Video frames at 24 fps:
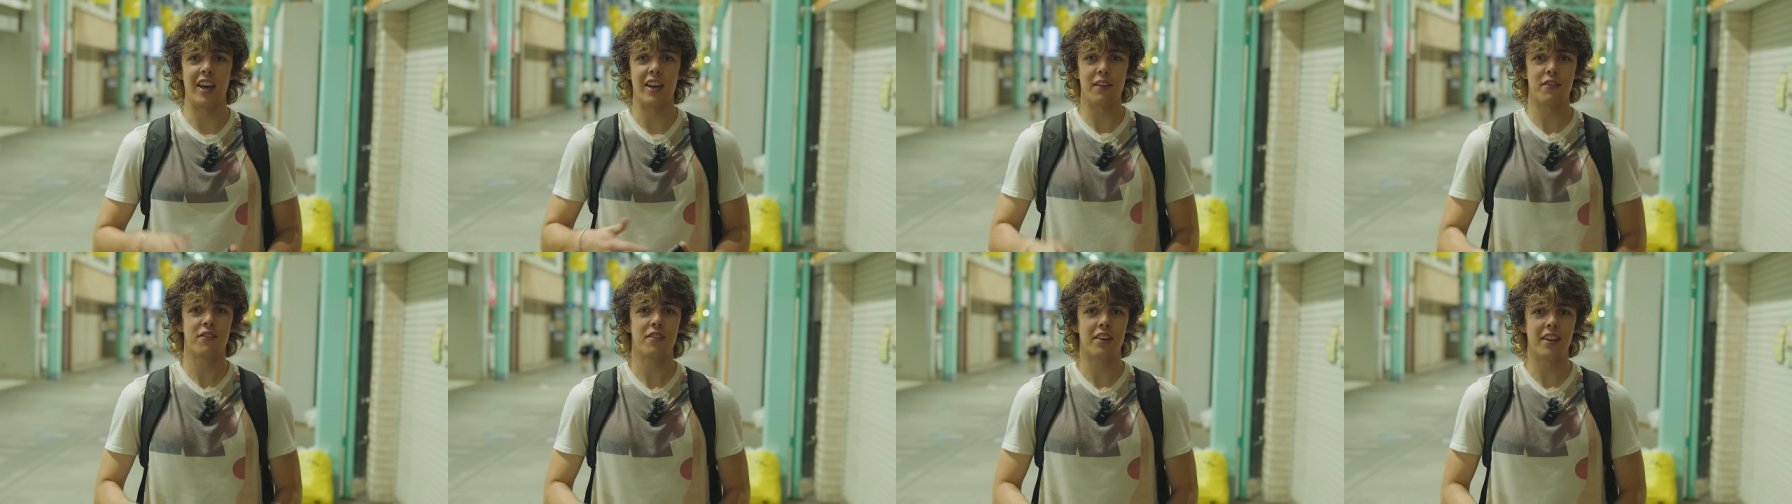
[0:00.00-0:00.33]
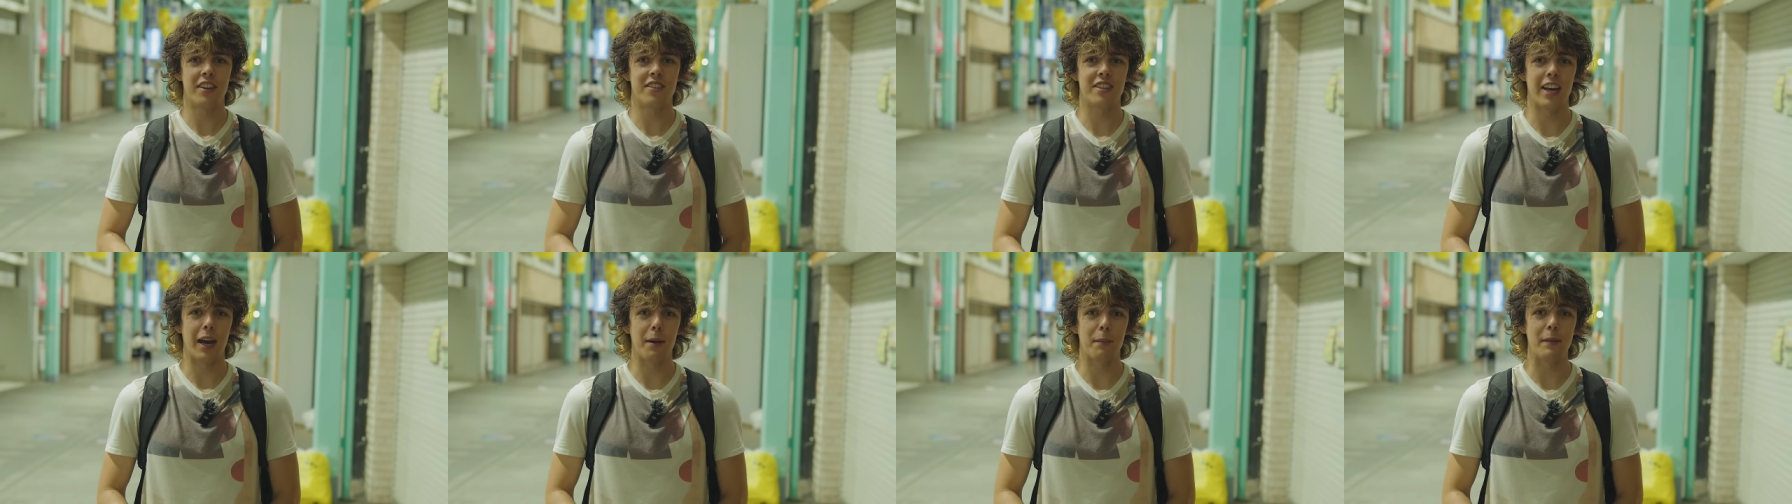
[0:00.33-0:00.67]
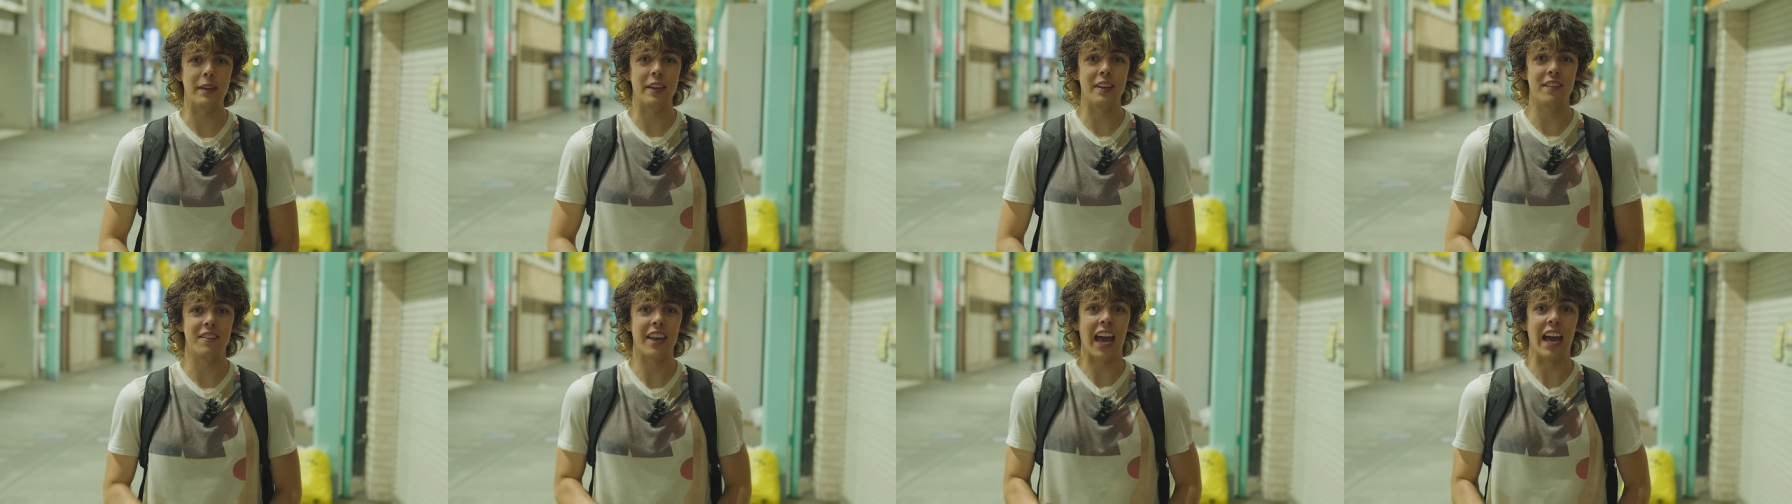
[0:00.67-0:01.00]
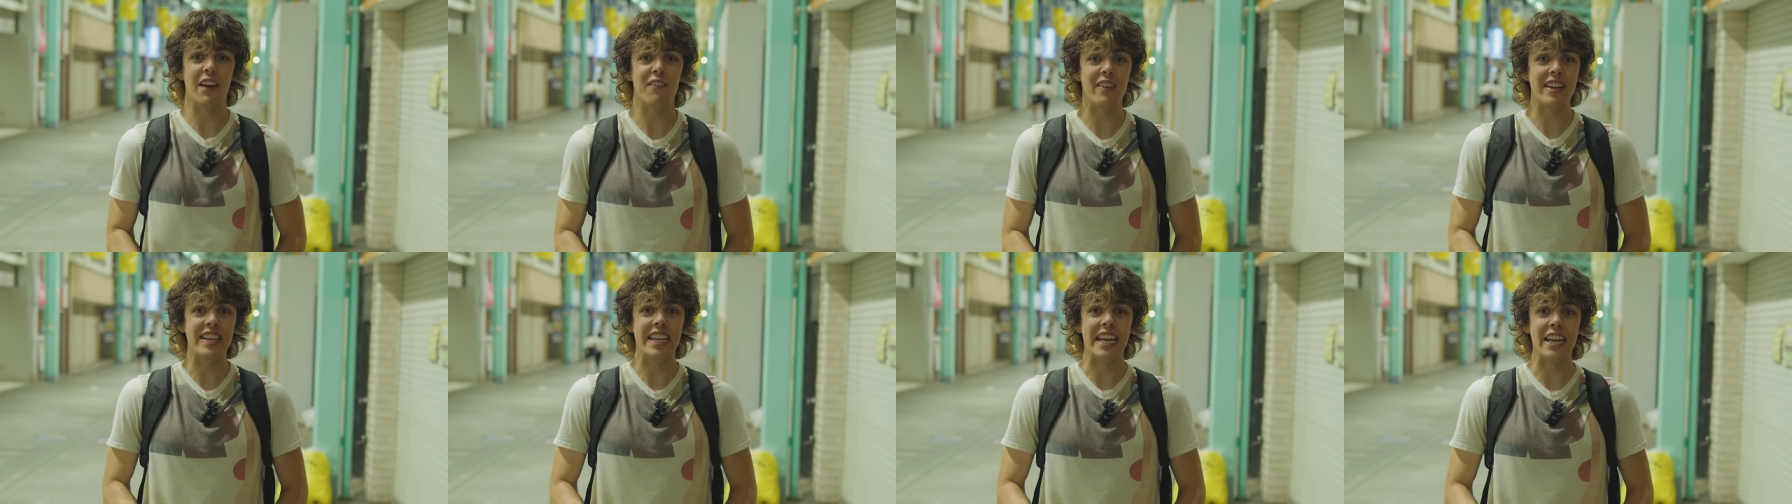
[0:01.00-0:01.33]
I've studied Japanese
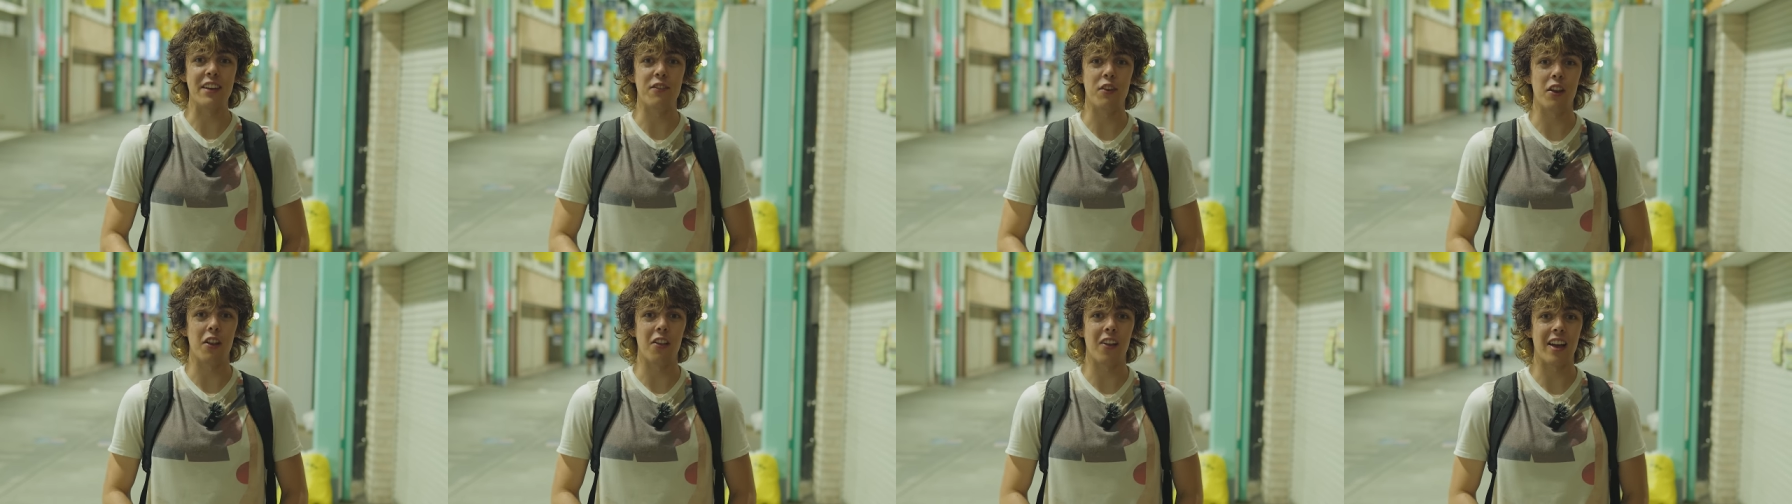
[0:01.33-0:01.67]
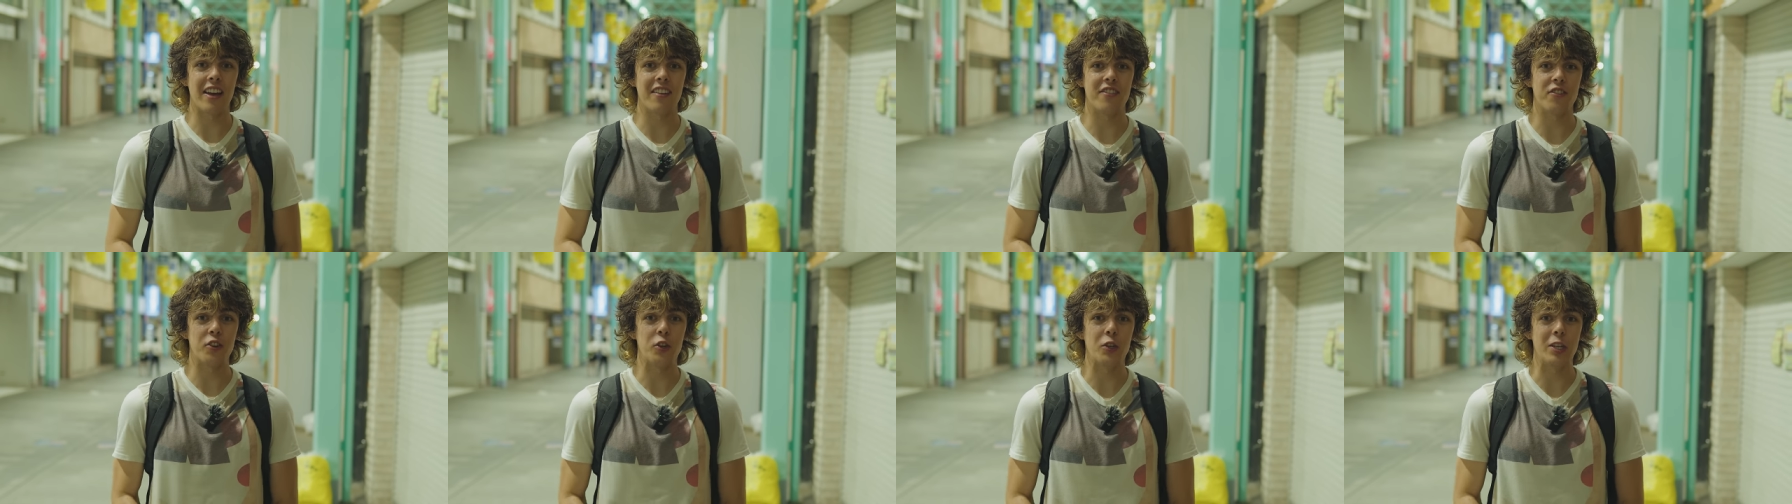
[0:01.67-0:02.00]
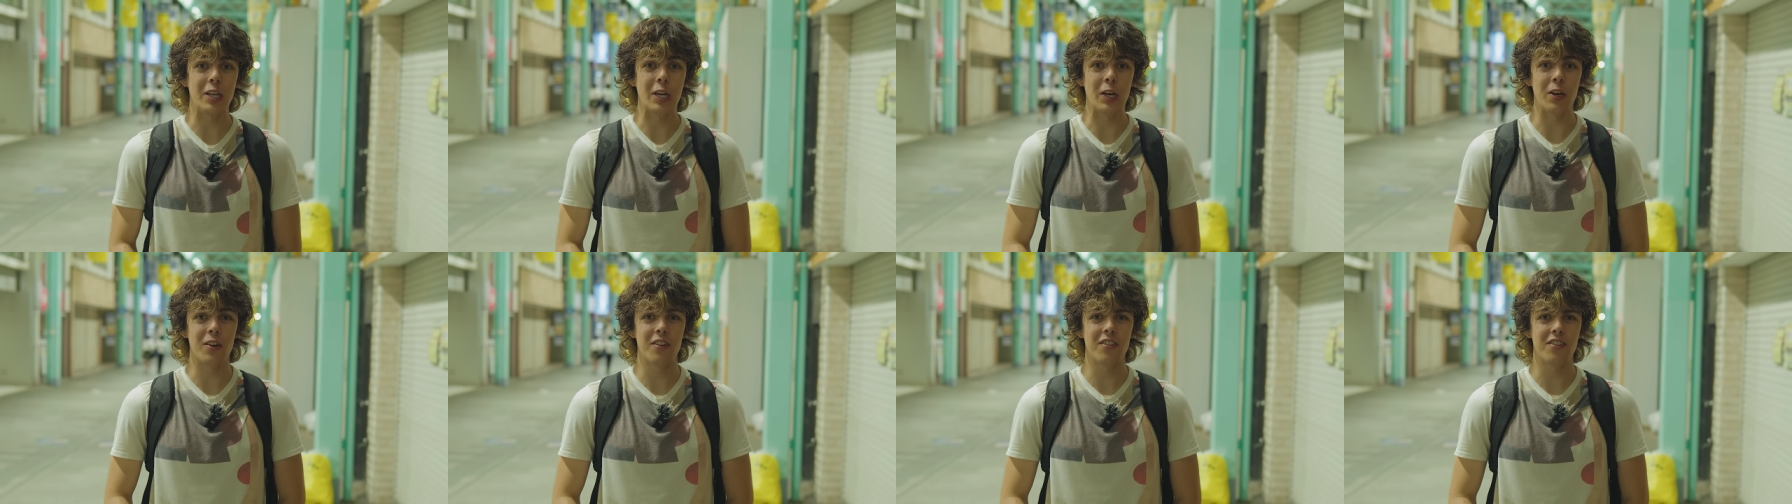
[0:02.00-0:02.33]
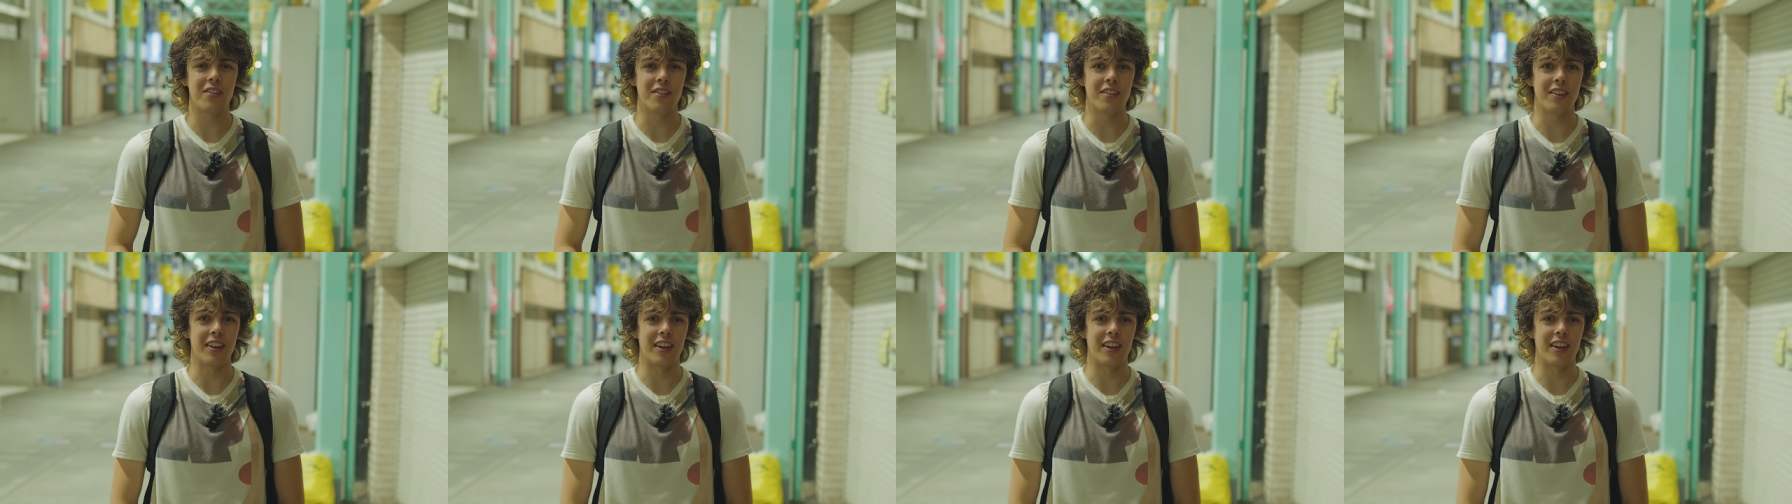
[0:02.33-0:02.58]
every day for the last two years,